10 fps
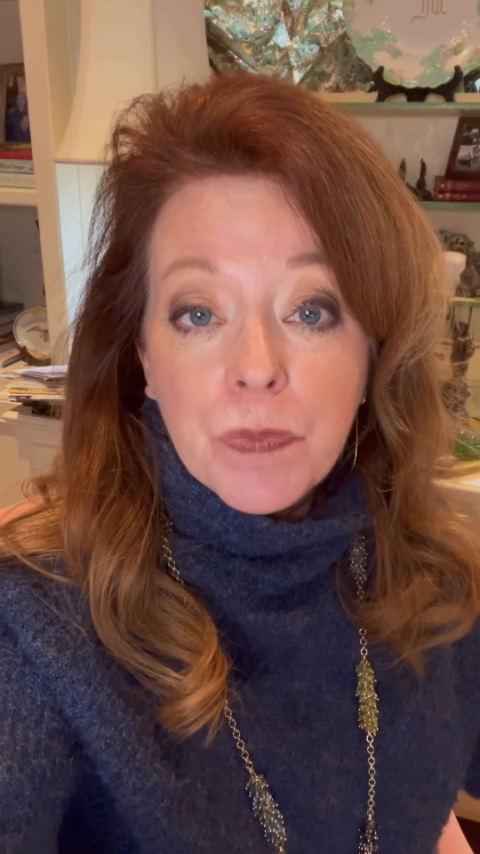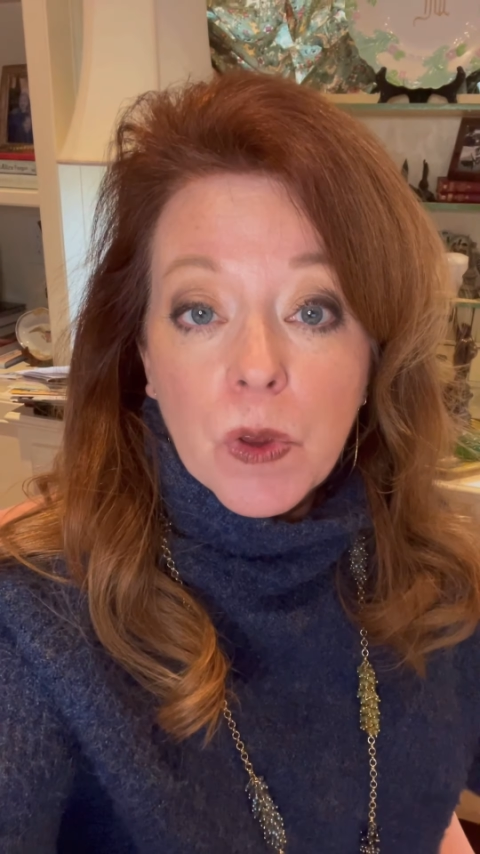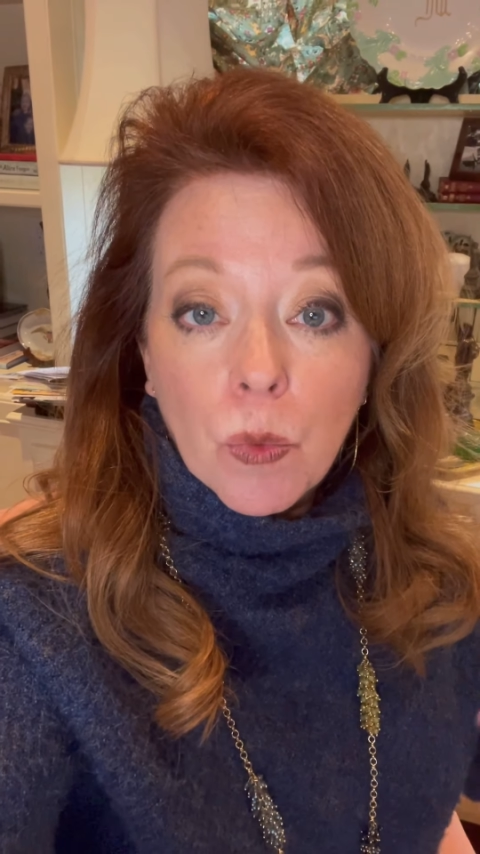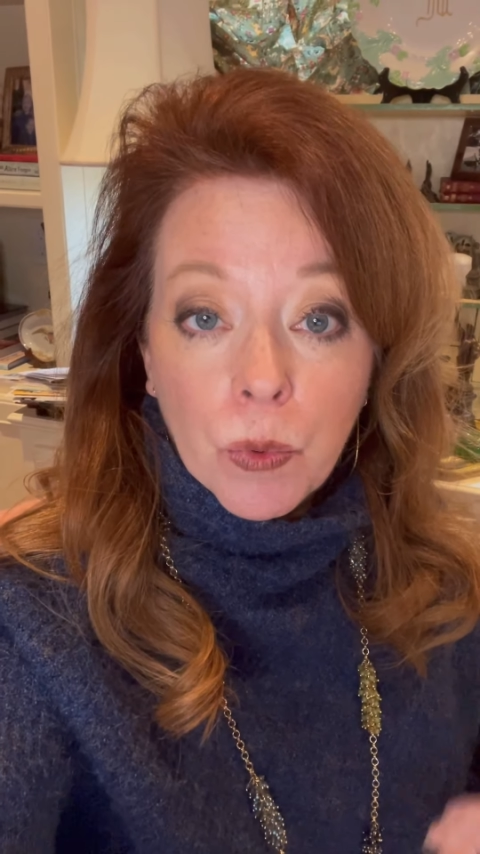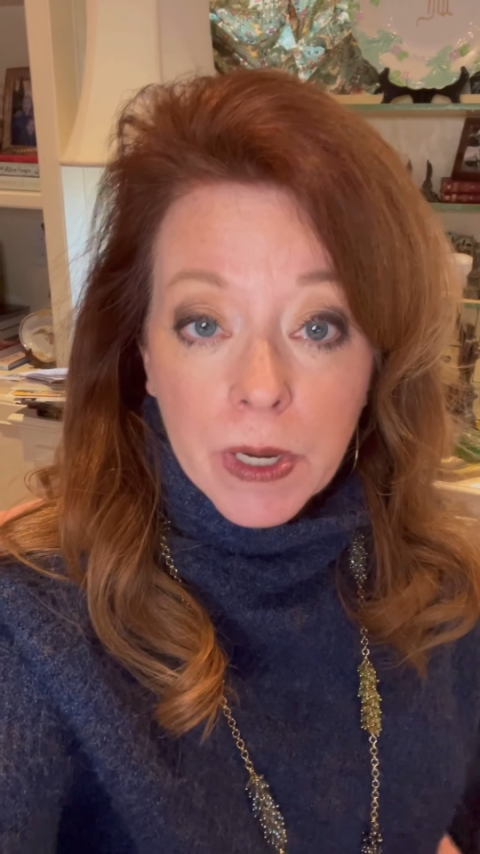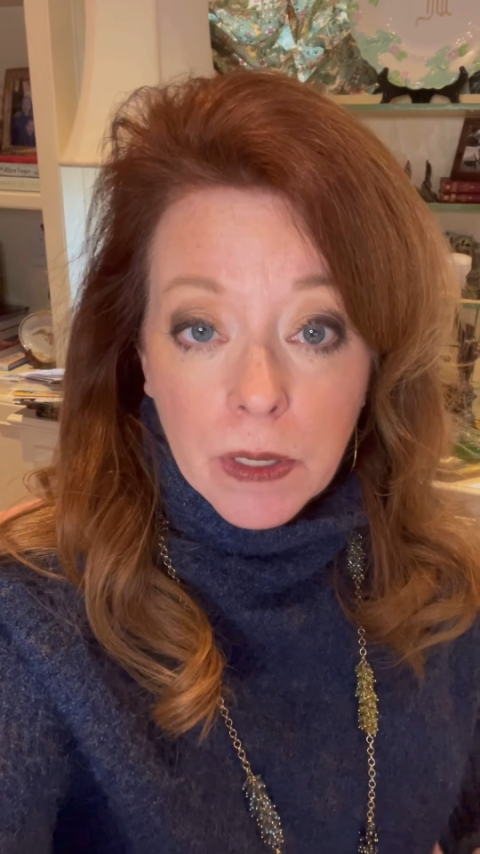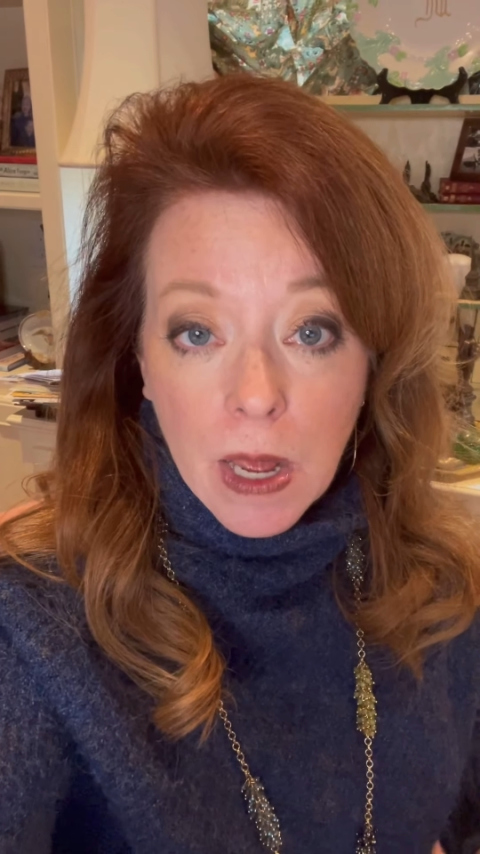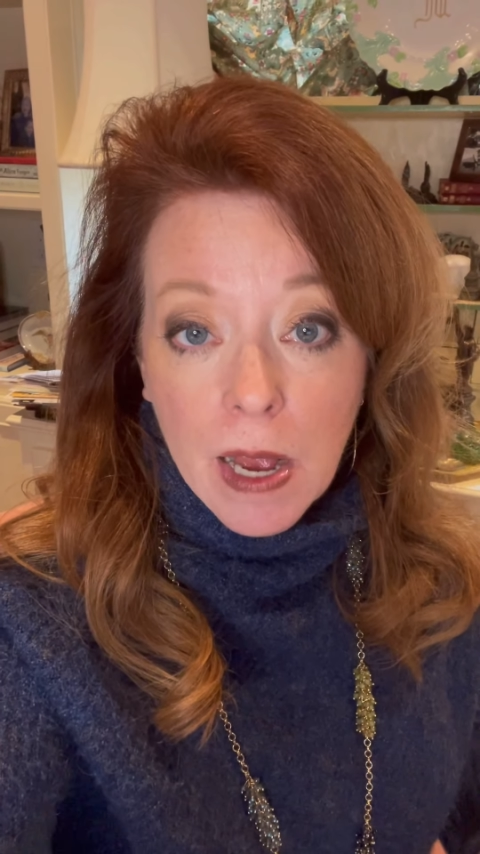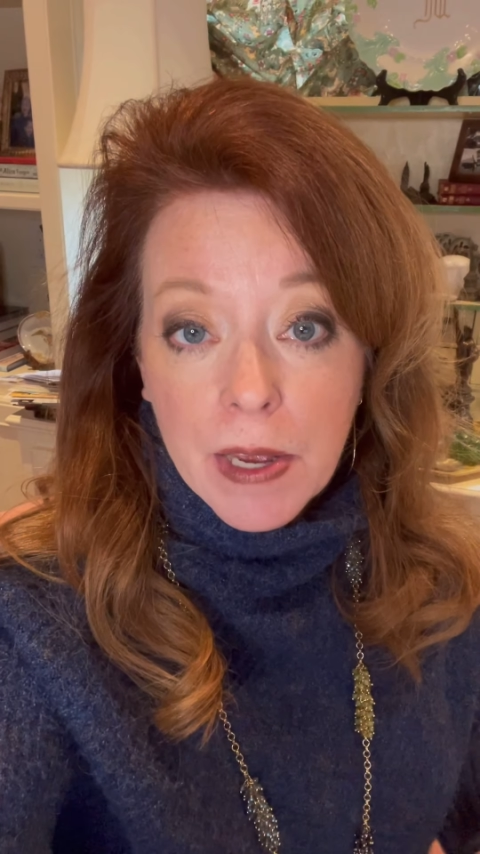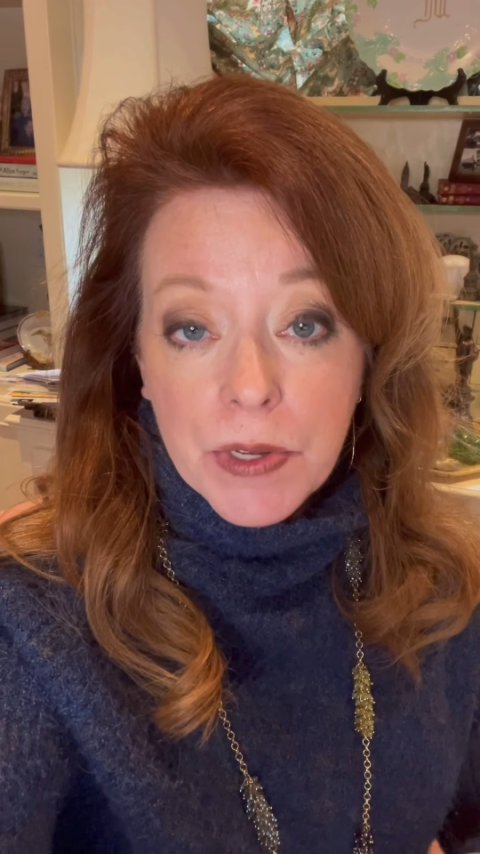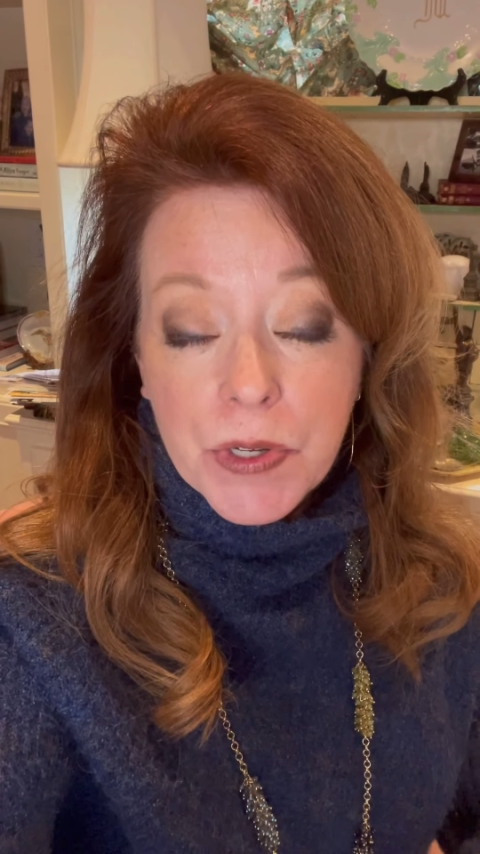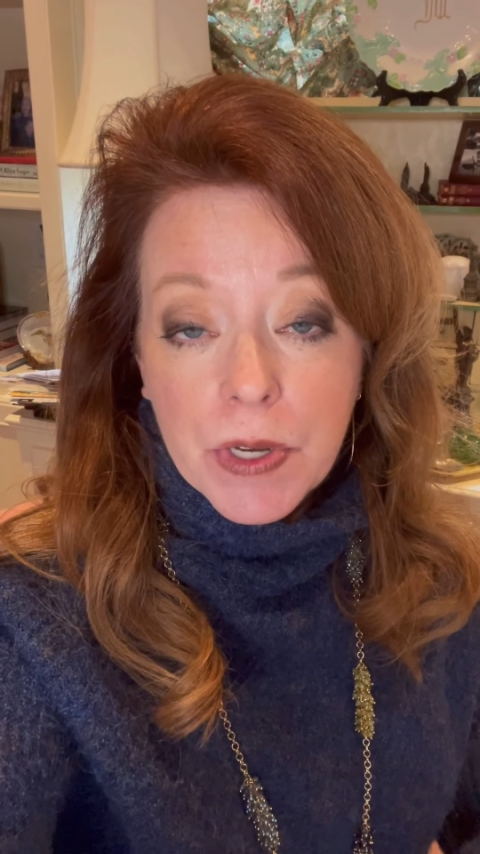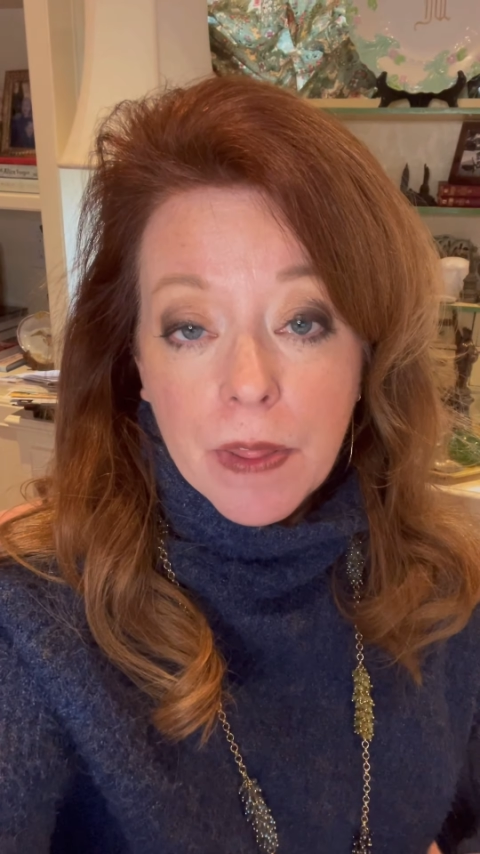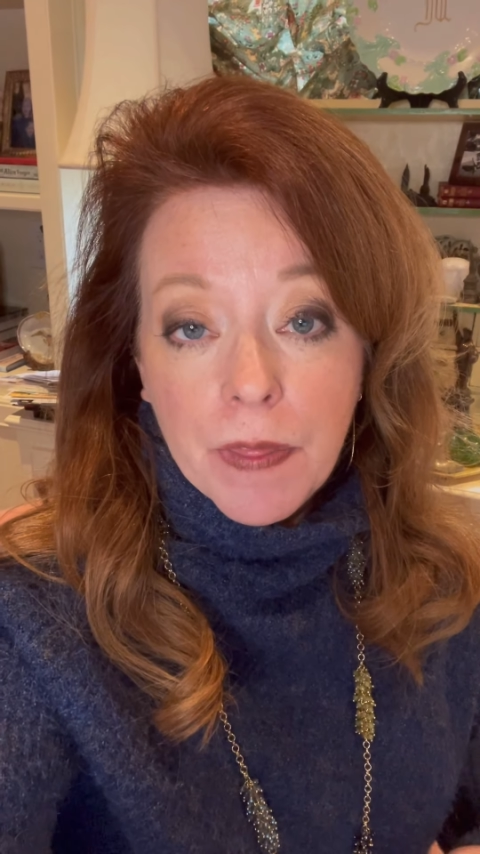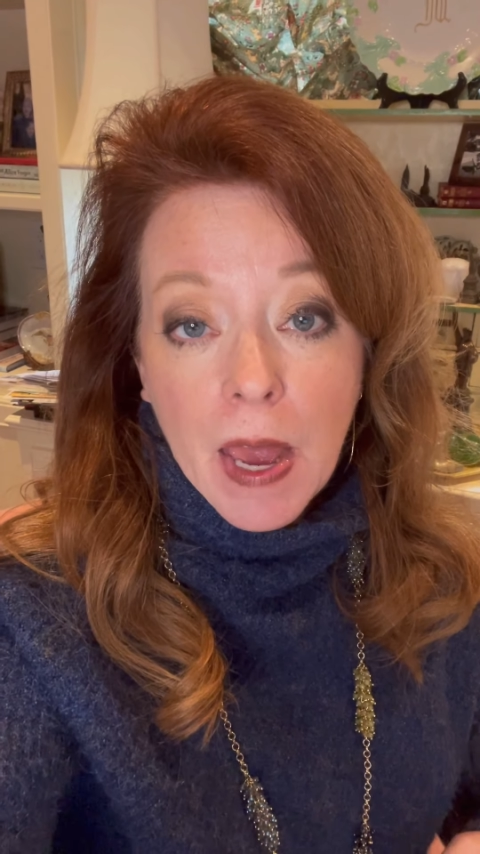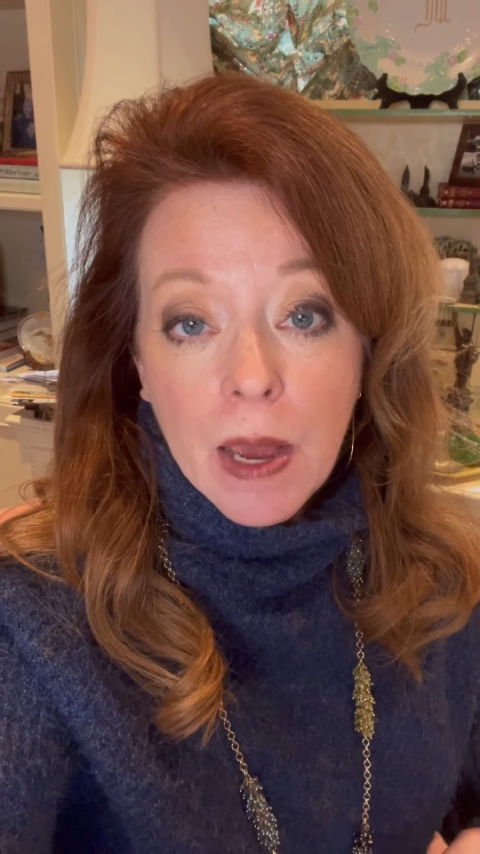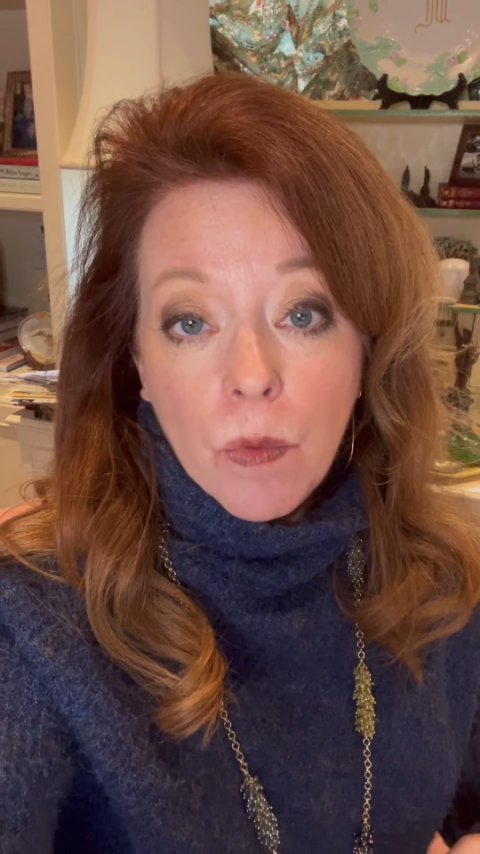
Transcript: realized that